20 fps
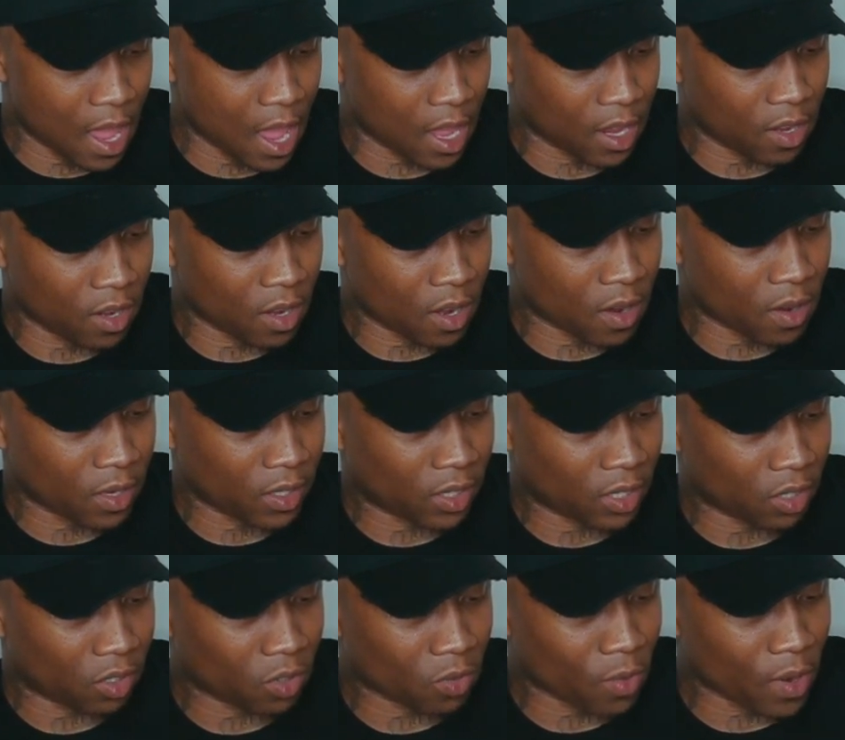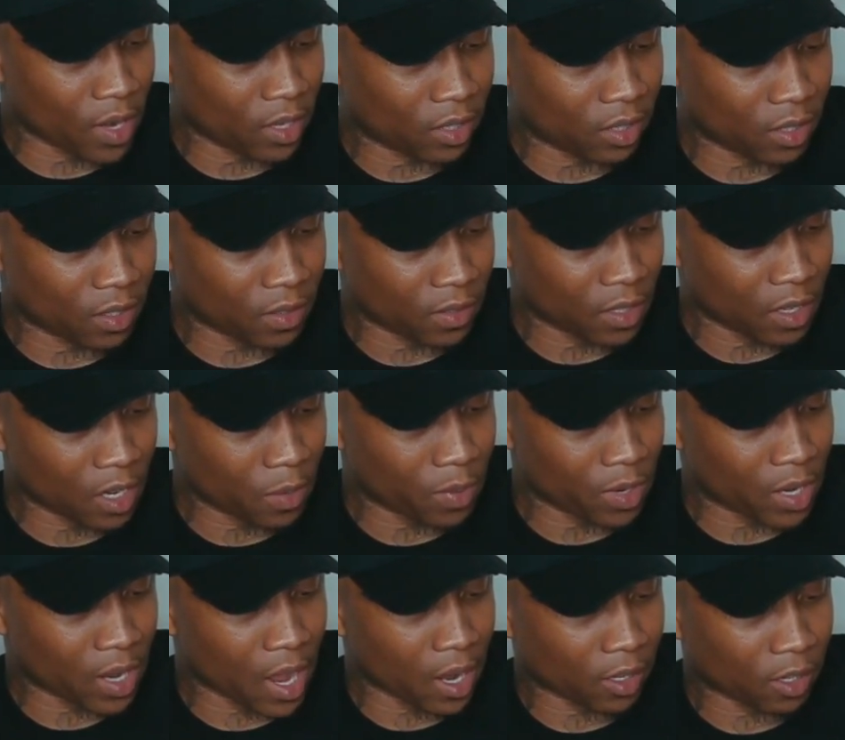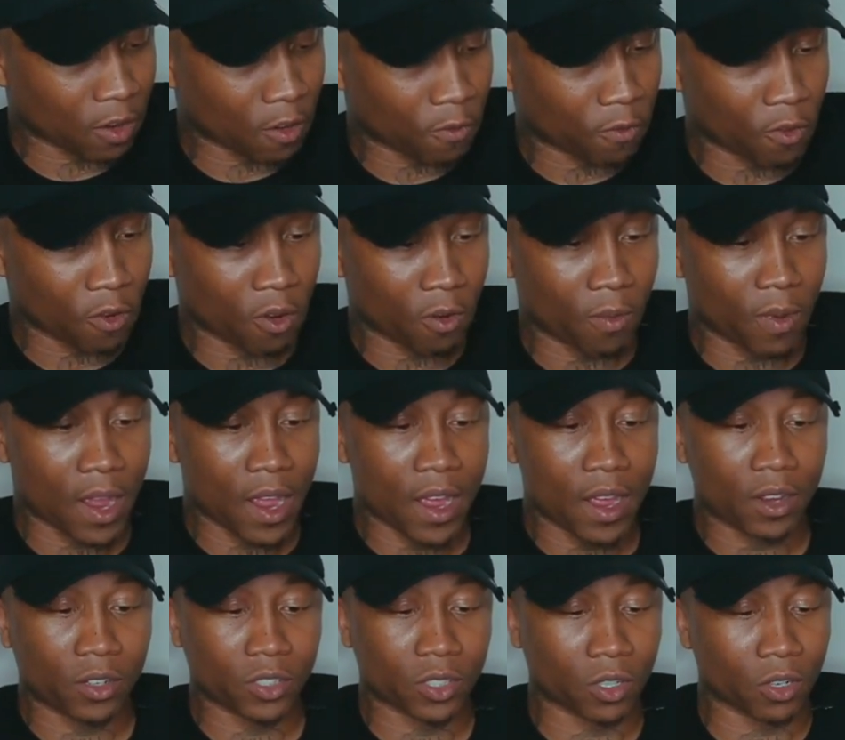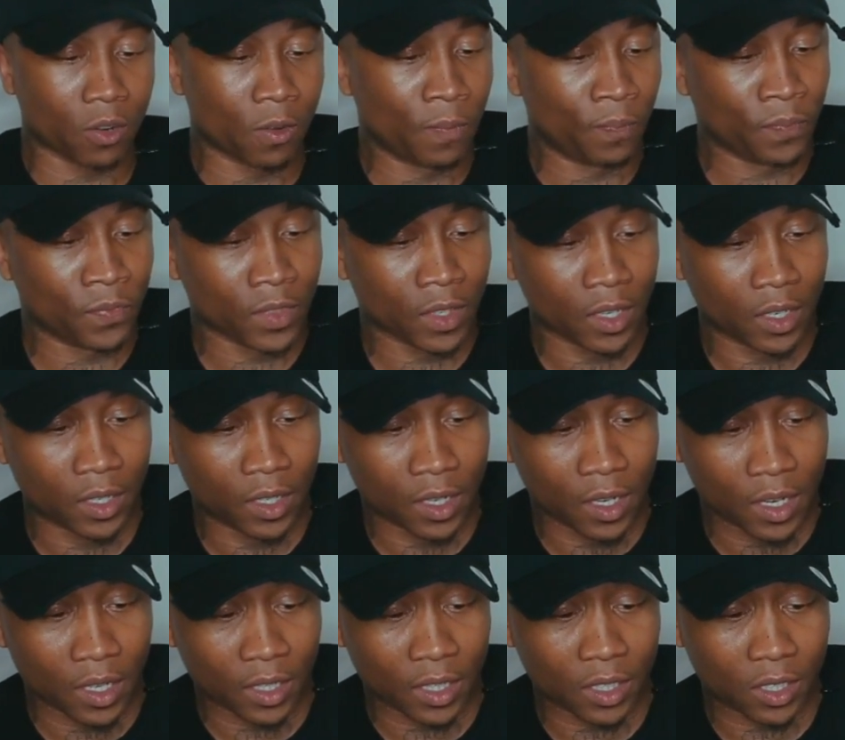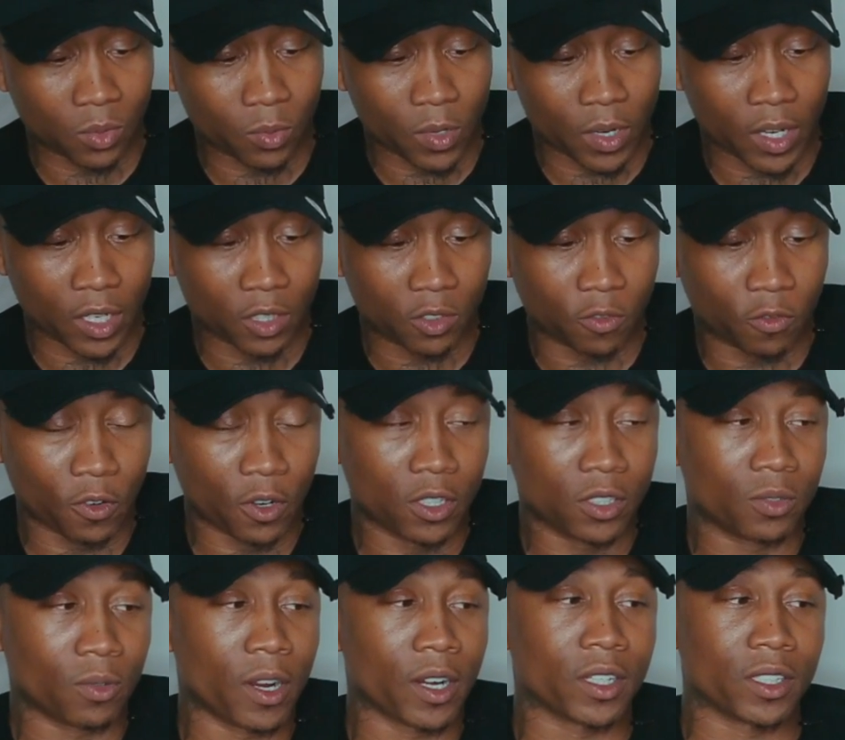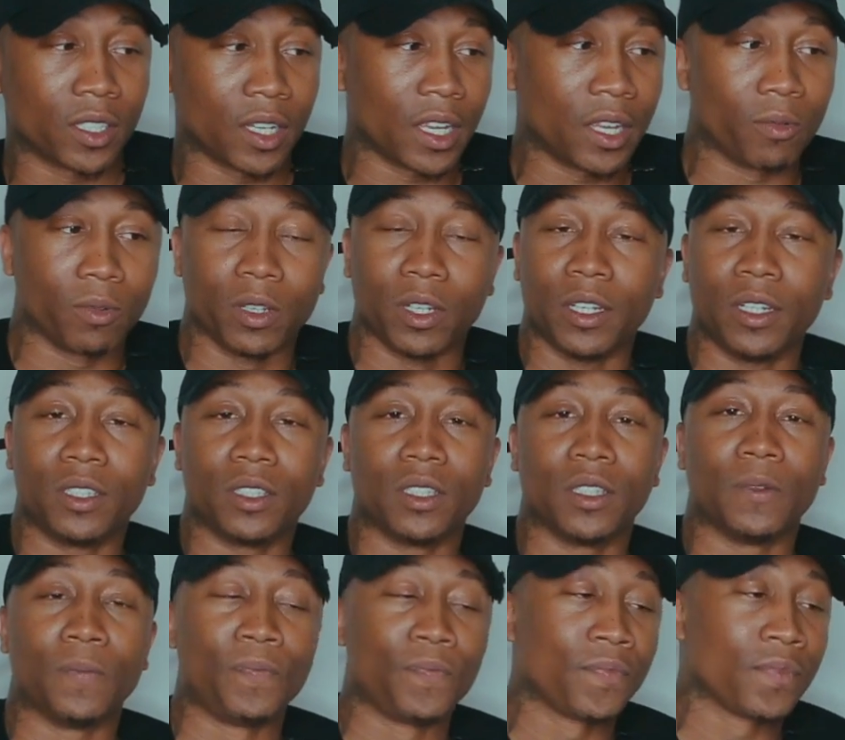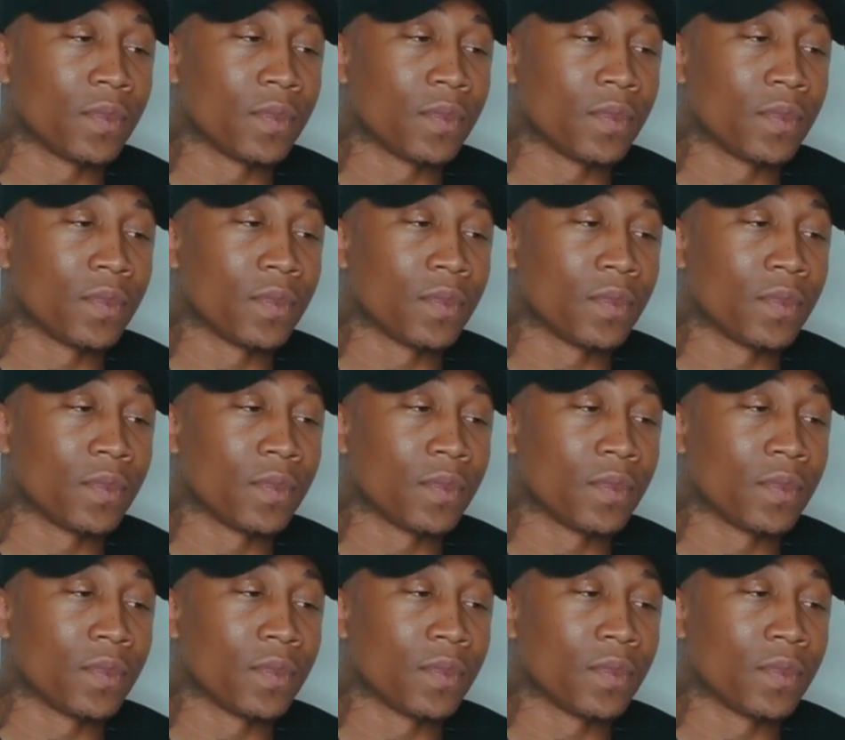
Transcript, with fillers: And you know his situation. He been locked up for a while, so this is one of his first records that he releasing.